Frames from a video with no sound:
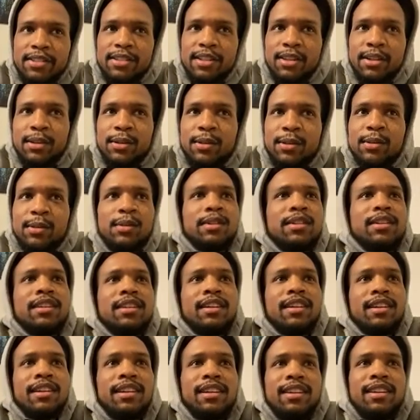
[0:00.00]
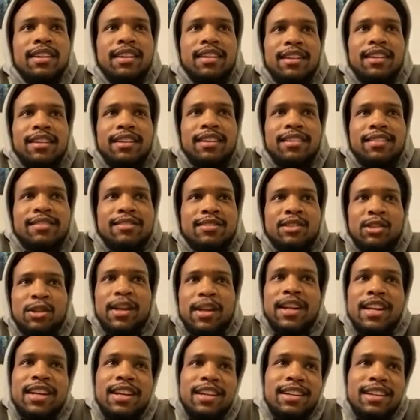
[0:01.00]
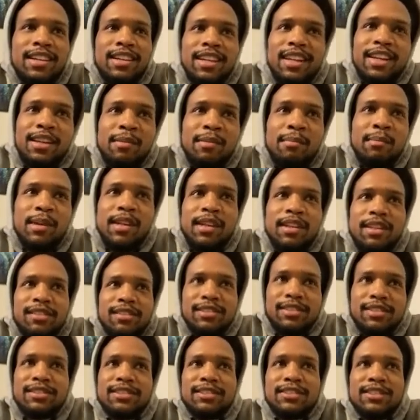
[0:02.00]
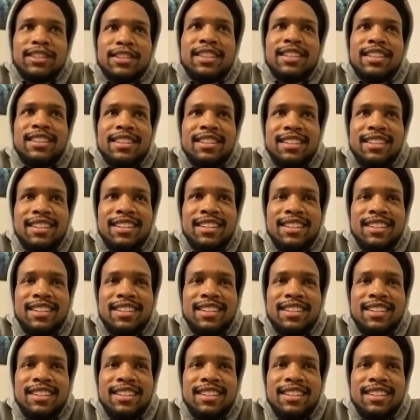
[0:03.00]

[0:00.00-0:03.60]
So training and getting beat up for free.